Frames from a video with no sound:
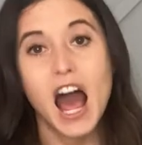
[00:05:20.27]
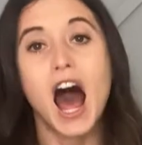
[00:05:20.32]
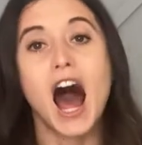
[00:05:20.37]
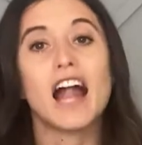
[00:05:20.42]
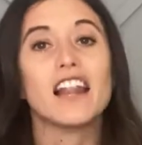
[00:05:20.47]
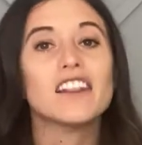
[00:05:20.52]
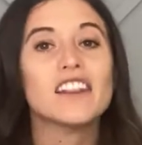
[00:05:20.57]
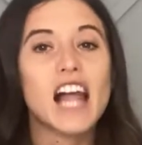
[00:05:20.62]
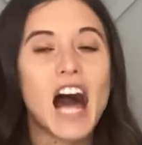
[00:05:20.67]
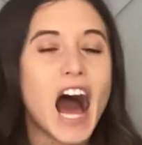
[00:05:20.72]
A
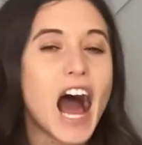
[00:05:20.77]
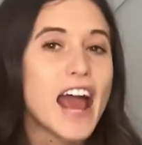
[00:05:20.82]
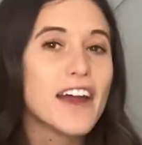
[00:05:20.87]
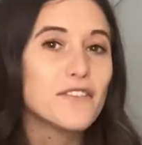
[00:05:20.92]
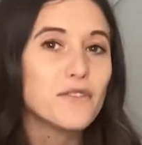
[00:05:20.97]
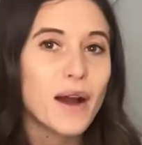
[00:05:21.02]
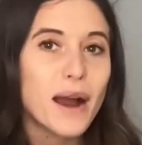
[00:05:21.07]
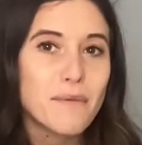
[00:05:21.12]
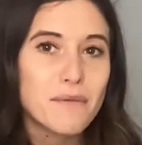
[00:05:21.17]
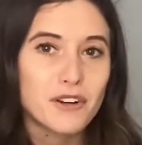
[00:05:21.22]
live
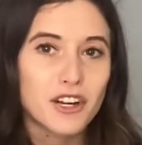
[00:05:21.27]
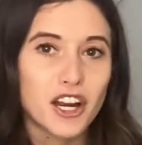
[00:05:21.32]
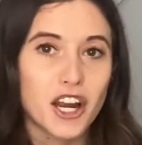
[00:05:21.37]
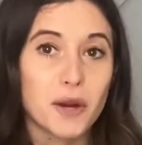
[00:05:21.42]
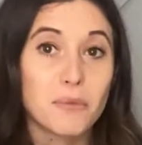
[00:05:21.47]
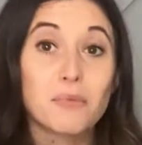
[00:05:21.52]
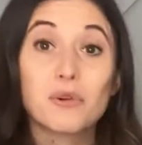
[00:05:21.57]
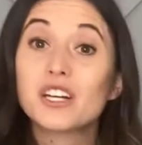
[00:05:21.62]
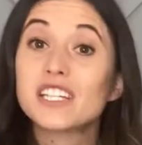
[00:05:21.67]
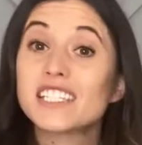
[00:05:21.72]

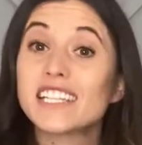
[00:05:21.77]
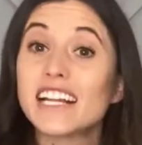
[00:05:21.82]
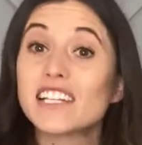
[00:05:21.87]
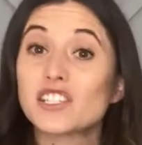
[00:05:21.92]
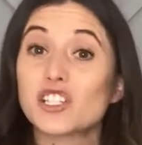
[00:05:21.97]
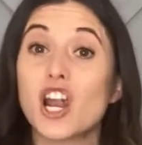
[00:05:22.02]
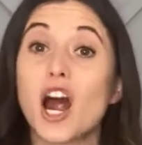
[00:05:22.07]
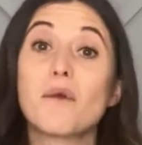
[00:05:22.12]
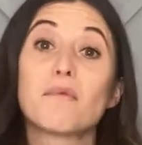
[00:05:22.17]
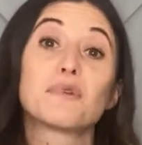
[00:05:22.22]
webinar
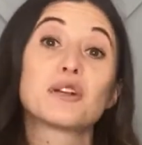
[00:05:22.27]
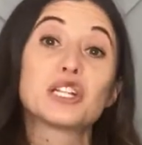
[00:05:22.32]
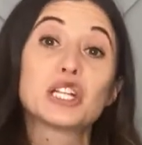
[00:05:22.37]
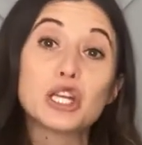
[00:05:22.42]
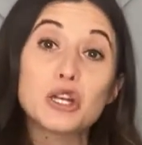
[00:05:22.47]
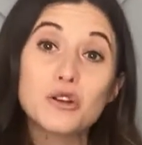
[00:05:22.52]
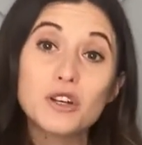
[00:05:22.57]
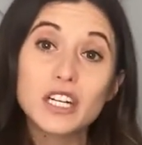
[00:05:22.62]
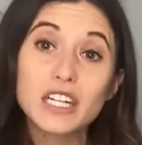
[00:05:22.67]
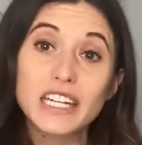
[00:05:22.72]
presents an
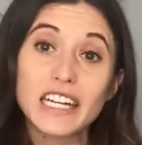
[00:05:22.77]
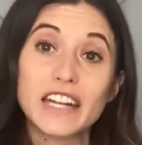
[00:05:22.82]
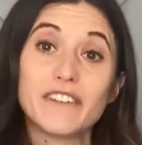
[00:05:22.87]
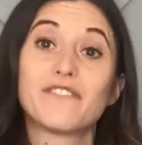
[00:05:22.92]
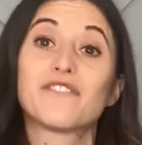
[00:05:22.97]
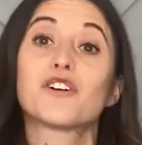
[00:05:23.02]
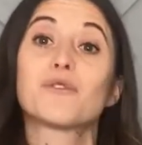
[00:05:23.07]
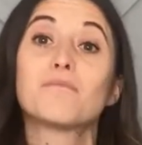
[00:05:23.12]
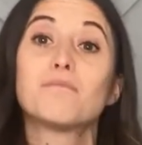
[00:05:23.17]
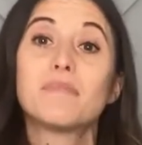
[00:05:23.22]
opportunity
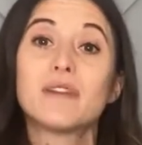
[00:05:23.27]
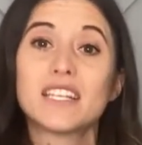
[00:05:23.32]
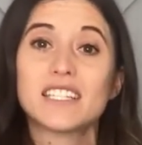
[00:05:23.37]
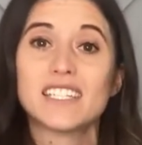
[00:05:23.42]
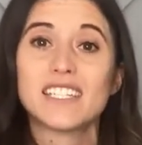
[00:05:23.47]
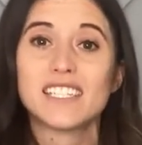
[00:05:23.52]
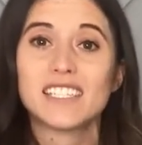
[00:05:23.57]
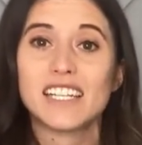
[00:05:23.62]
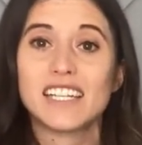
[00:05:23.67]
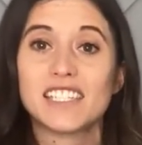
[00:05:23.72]
for
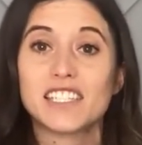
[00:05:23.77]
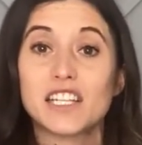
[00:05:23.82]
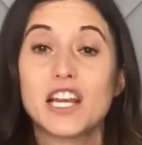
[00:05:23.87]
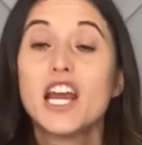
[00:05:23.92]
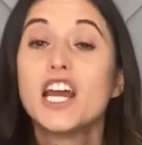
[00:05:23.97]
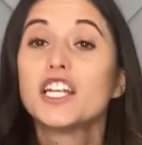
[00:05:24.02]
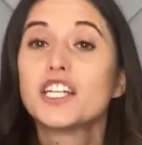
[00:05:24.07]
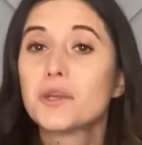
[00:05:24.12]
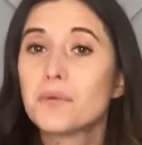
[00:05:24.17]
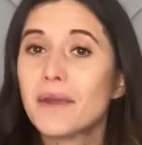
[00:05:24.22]
businesses
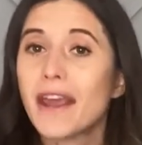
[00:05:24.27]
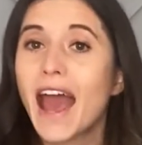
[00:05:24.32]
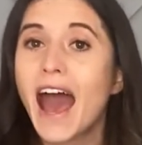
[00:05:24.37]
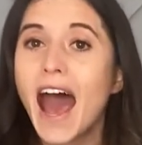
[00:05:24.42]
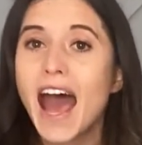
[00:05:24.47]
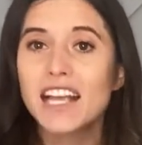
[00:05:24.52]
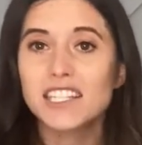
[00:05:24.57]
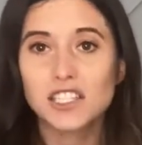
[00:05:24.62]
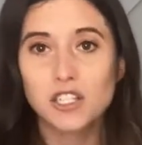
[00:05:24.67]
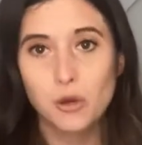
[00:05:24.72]
to be
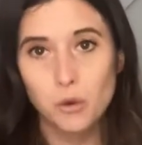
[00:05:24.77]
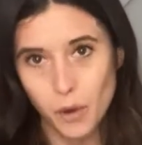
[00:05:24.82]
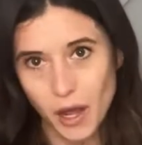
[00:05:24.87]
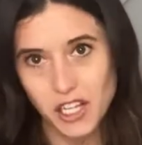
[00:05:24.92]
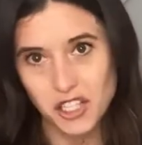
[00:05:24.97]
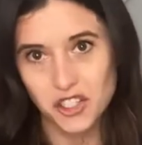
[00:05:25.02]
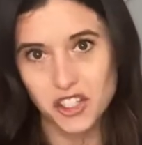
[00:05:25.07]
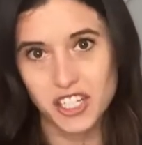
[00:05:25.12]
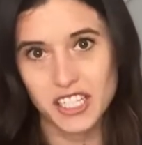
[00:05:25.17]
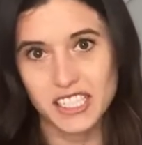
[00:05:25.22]
asked
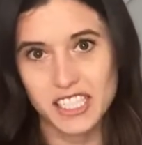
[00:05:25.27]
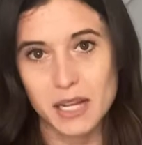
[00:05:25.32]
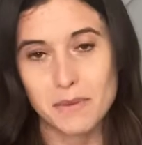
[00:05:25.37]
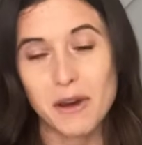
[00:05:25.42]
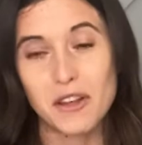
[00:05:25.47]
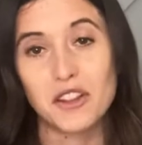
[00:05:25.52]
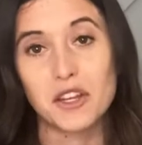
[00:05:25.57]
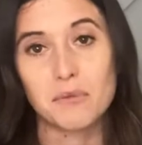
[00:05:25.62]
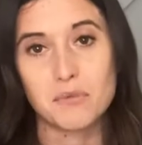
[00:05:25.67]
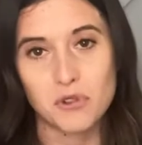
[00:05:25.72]
questions
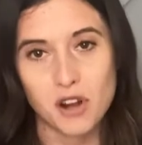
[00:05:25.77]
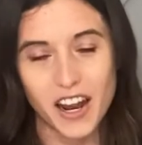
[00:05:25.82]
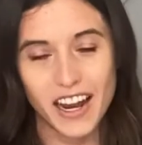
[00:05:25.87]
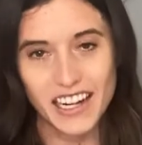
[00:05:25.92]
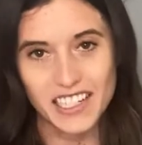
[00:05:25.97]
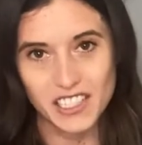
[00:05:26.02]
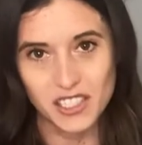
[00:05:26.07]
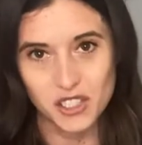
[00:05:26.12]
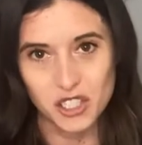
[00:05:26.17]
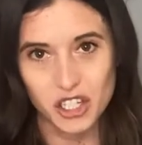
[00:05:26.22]
about their
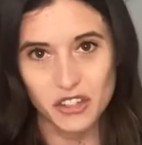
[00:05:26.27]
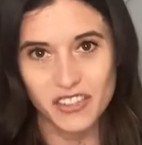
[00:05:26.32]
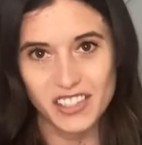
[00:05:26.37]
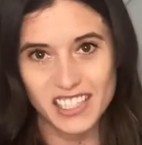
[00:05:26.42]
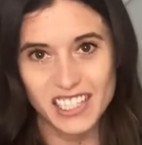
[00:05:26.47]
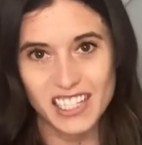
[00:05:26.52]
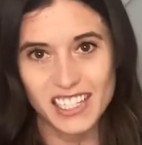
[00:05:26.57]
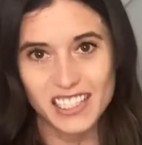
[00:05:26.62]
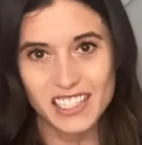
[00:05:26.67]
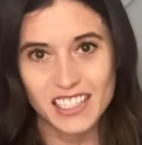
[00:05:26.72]
products and
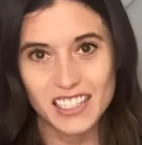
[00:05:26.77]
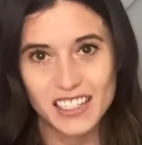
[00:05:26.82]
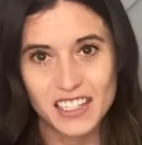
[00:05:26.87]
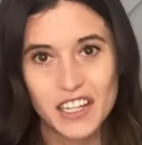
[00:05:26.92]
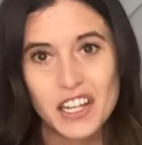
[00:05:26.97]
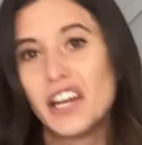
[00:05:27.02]
services.